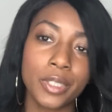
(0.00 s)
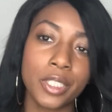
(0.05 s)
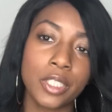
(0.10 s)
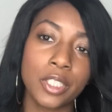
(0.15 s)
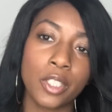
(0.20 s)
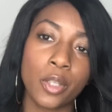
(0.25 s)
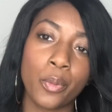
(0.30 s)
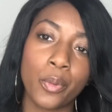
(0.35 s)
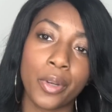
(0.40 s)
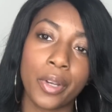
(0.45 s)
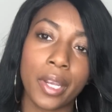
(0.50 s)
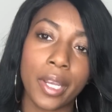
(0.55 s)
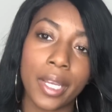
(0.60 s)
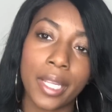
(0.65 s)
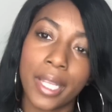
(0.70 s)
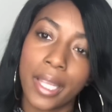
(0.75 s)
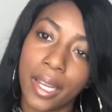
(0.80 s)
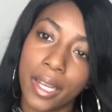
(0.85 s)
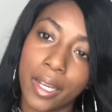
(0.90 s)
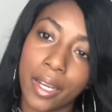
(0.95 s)
so we're in
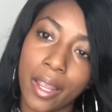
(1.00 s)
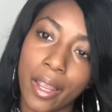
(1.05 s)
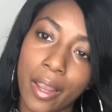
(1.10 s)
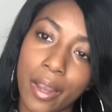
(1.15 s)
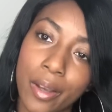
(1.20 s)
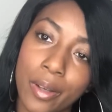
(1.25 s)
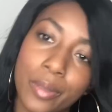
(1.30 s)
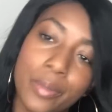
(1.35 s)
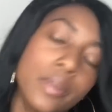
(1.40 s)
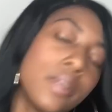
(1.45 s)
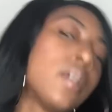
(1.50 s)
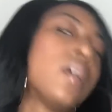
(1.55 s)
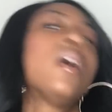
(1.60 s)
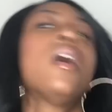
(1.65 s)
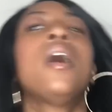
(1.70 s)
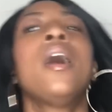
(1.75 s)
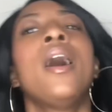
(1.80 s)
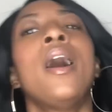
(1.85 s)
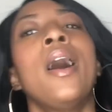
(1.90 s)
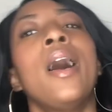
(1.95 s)
LA now.
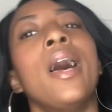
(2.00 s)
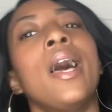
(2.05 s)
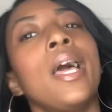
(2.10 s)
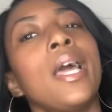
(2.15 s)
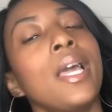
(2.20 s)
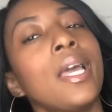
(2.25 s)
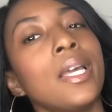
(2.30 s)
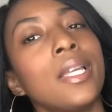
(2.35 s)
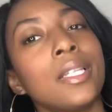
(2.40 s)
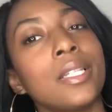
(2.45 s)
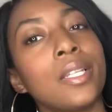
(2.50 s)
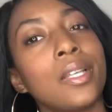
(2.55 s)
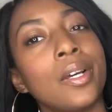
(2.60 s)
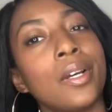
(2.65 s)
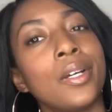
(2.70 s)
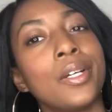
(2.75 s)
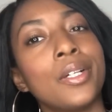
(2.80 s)
And